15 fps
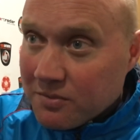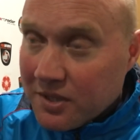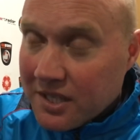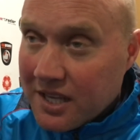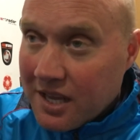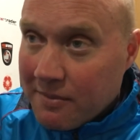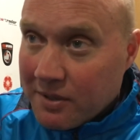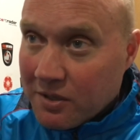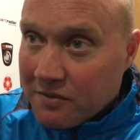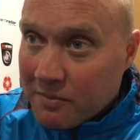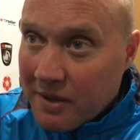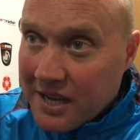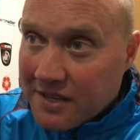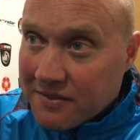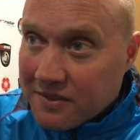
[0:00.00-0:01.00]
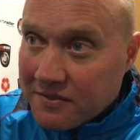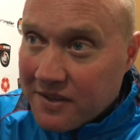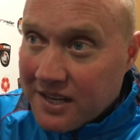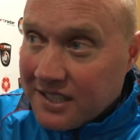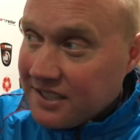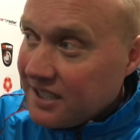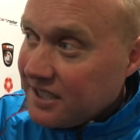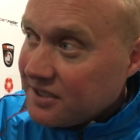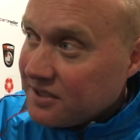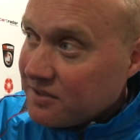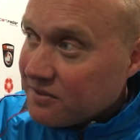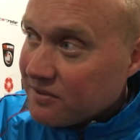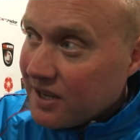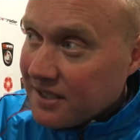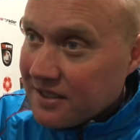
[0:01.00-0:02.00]
and we're coming off the back of a fairly
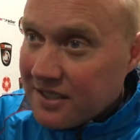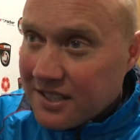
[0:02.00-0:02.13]
decent run.